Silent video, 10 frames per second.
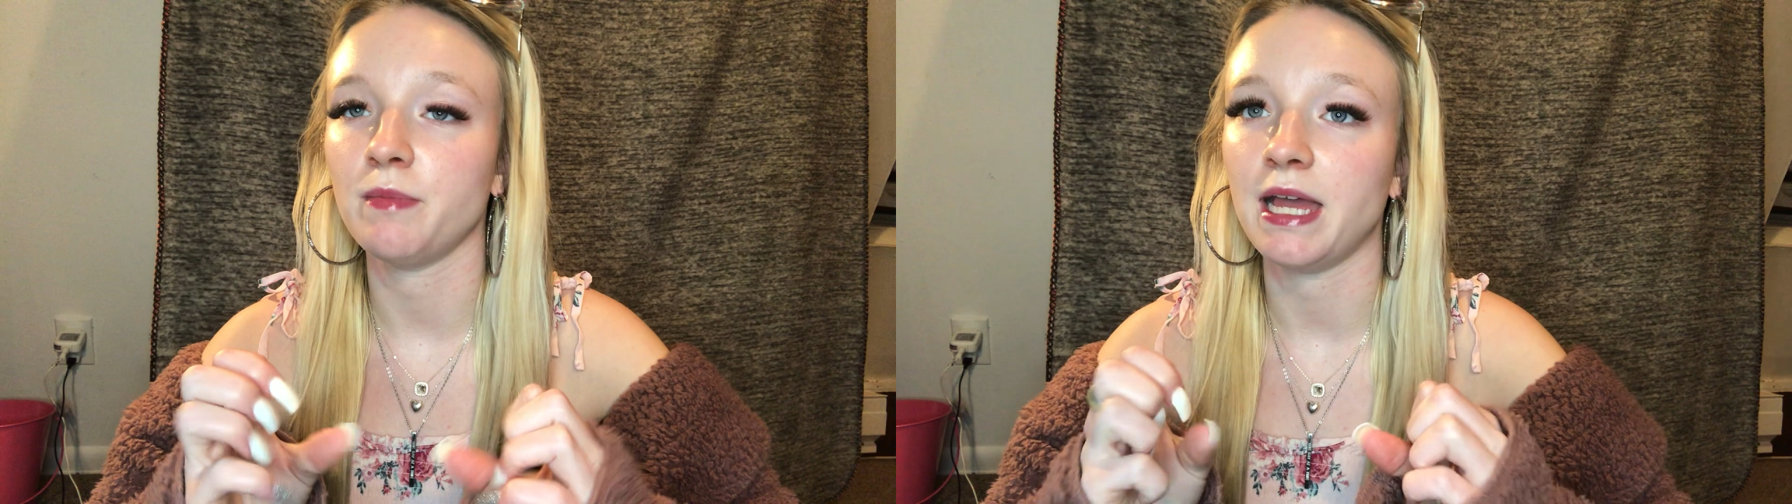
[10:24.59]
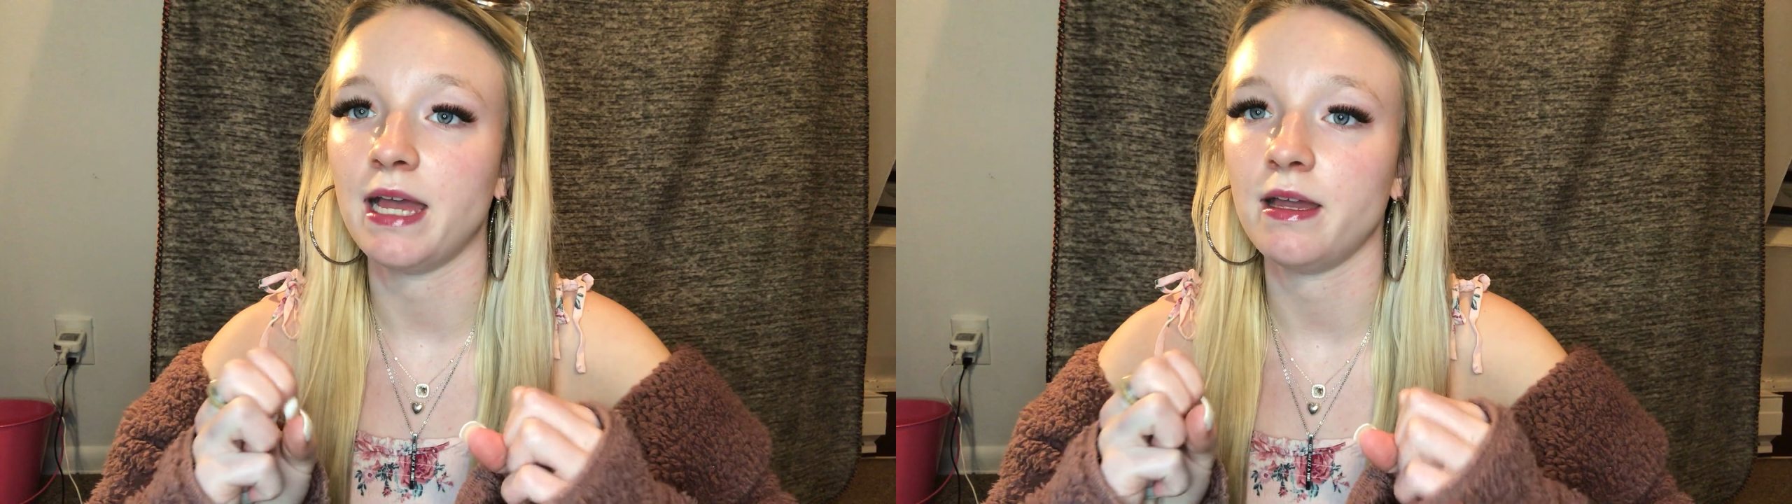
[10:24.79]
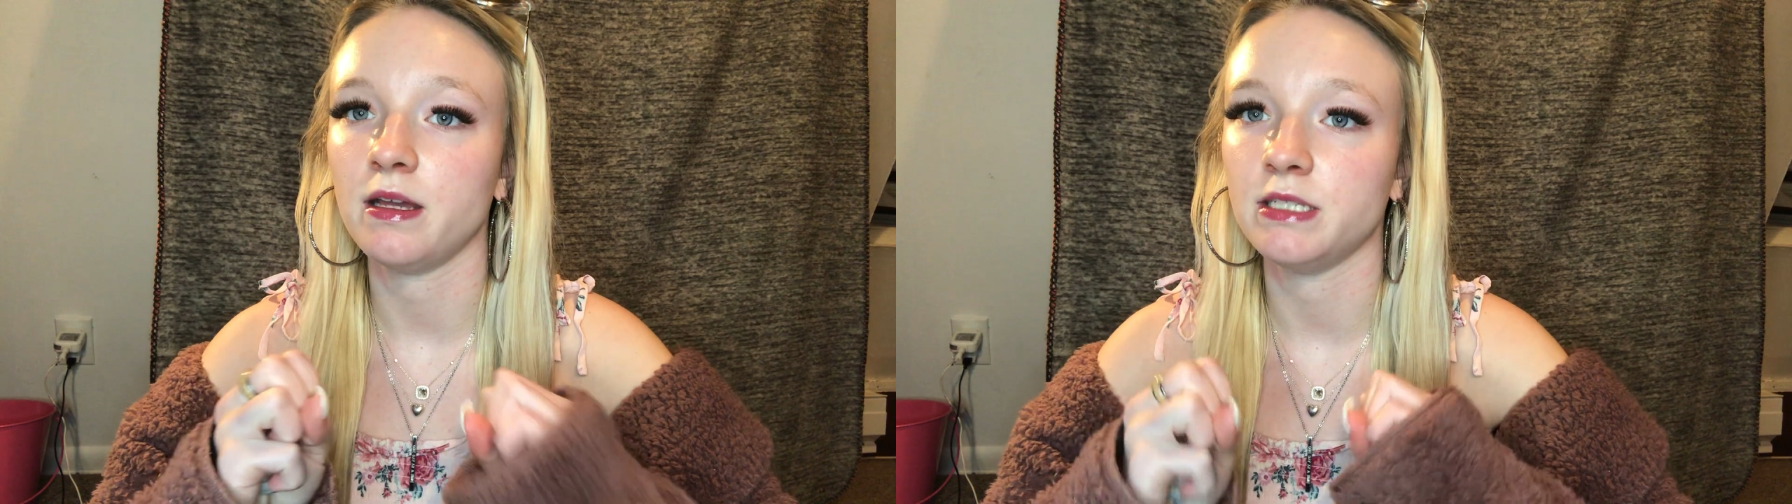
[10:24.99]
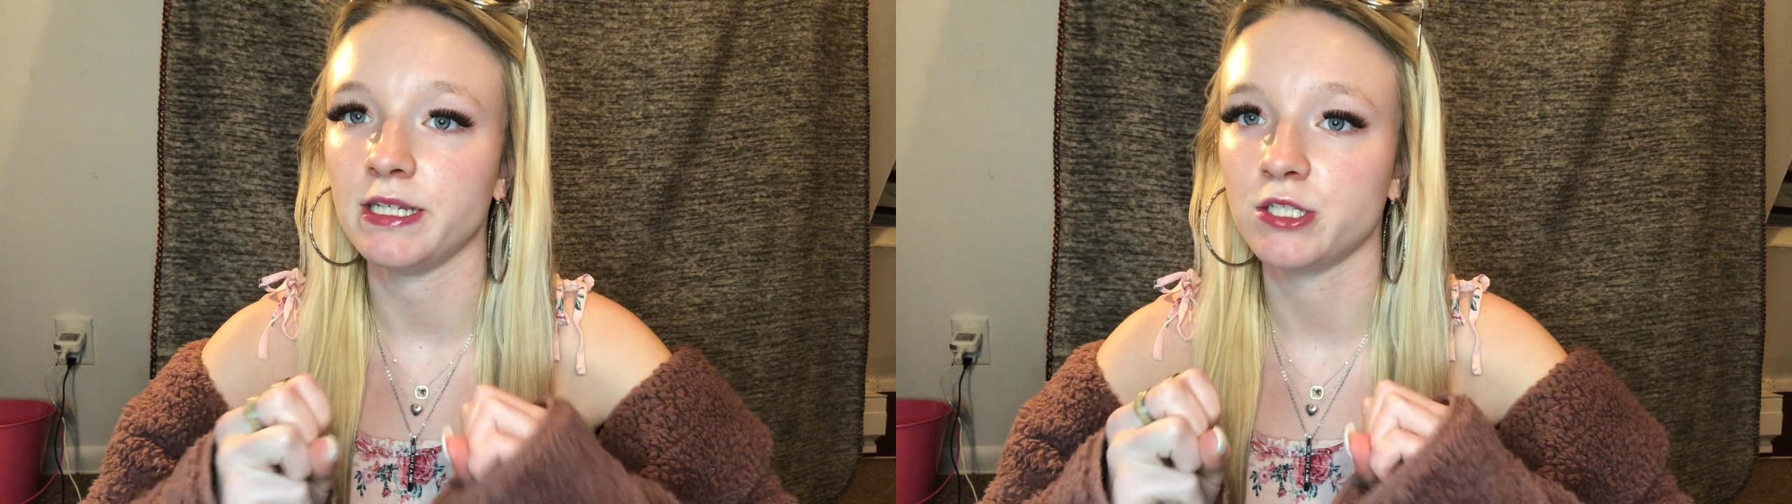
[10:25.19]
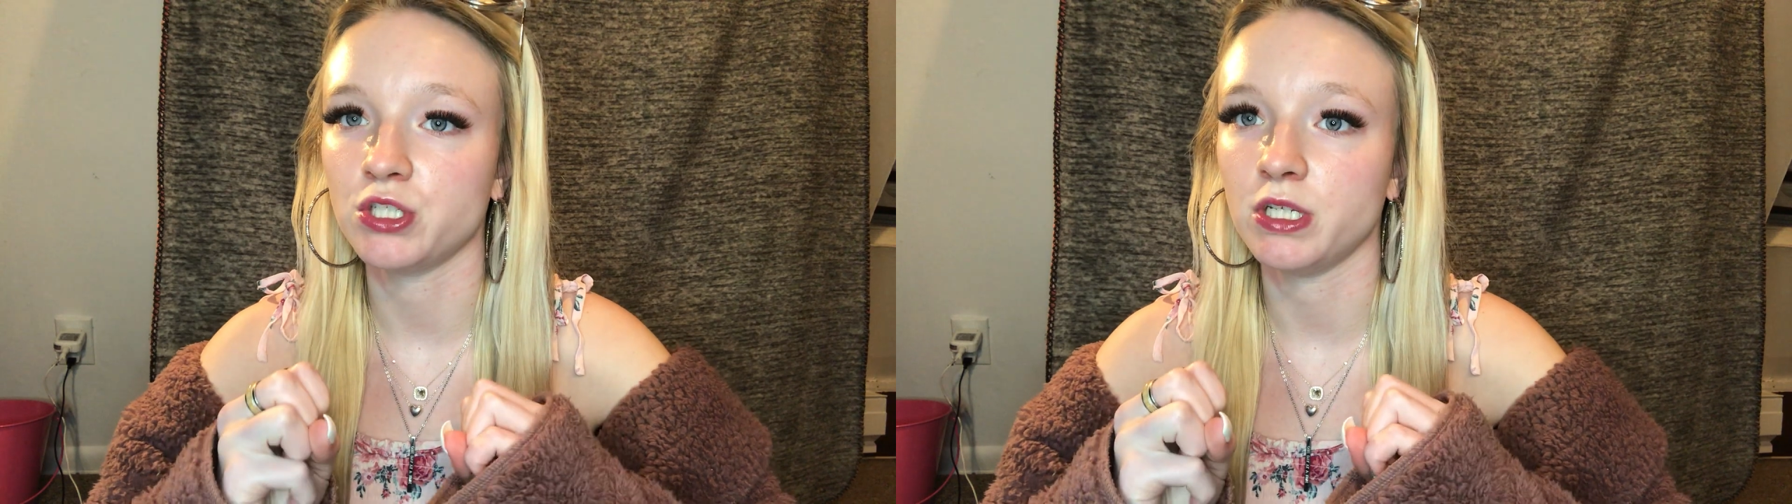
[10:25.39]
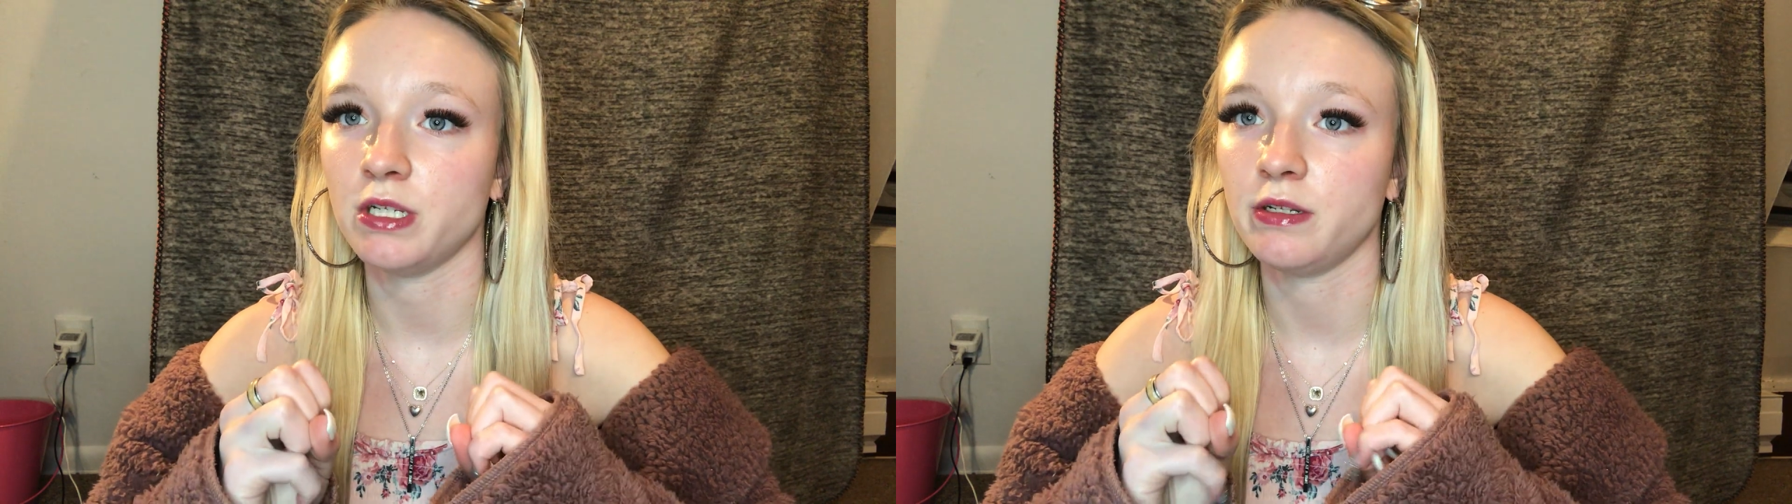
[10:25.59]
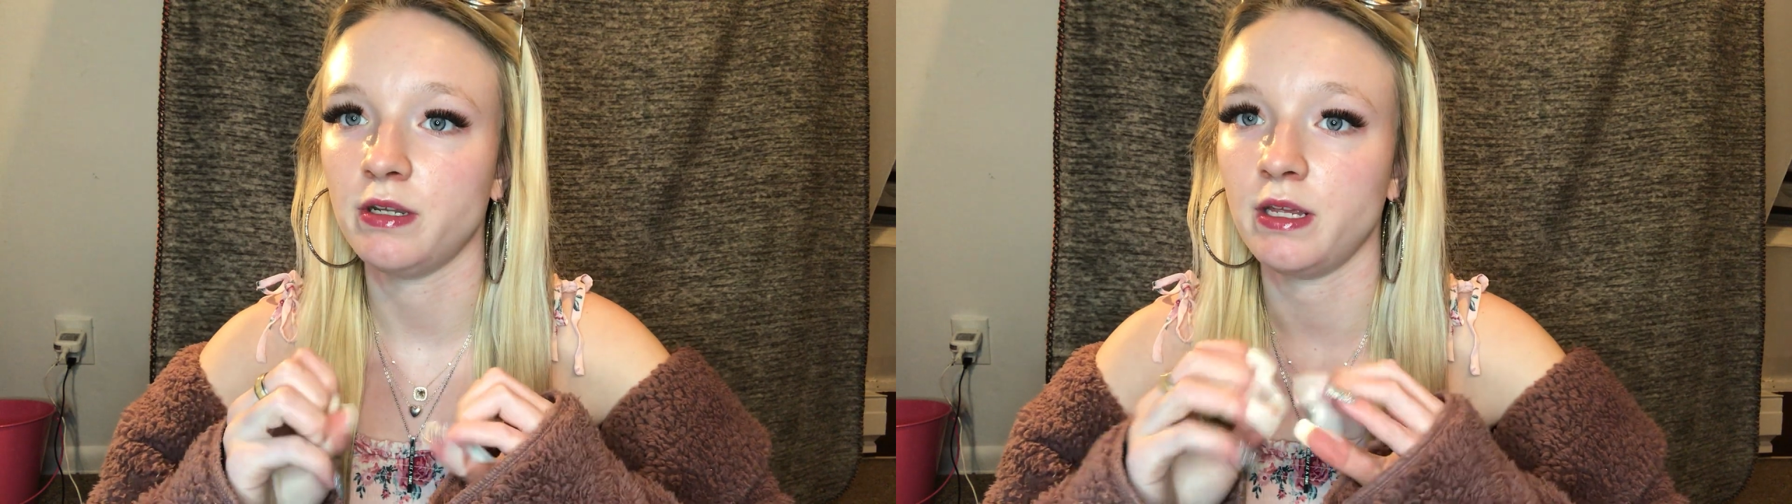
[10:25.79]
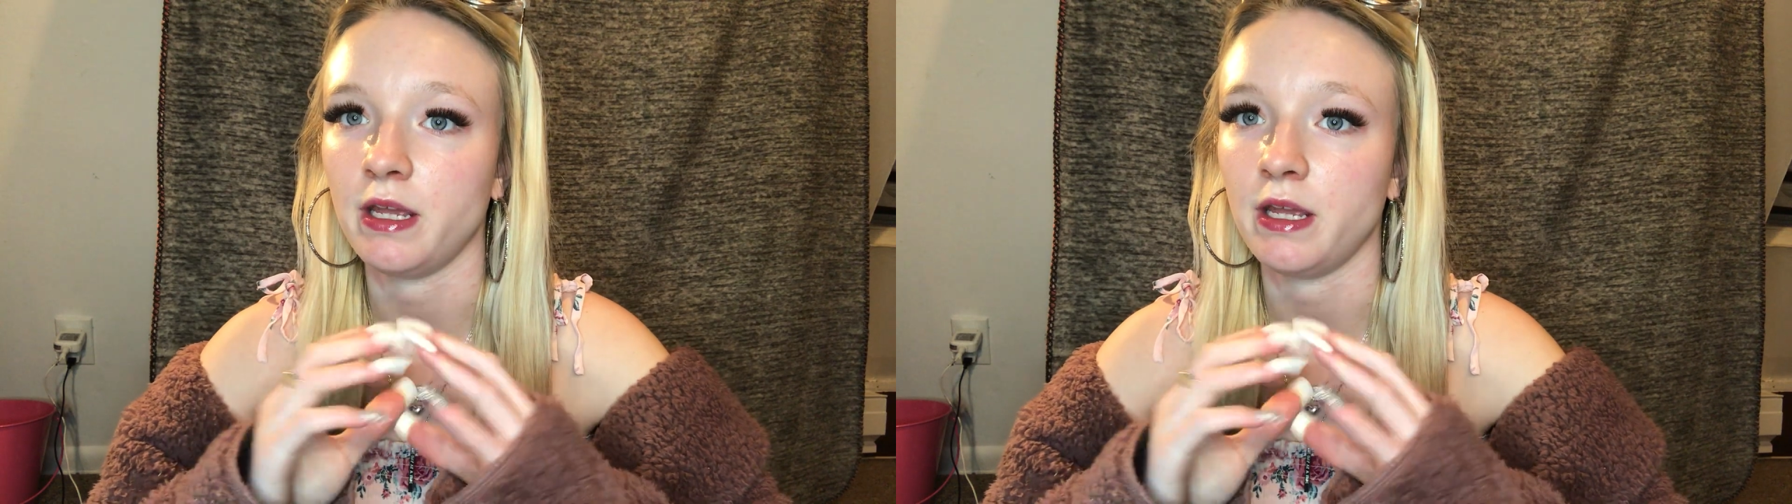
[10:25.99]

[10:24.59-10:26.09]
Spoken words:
that addiction,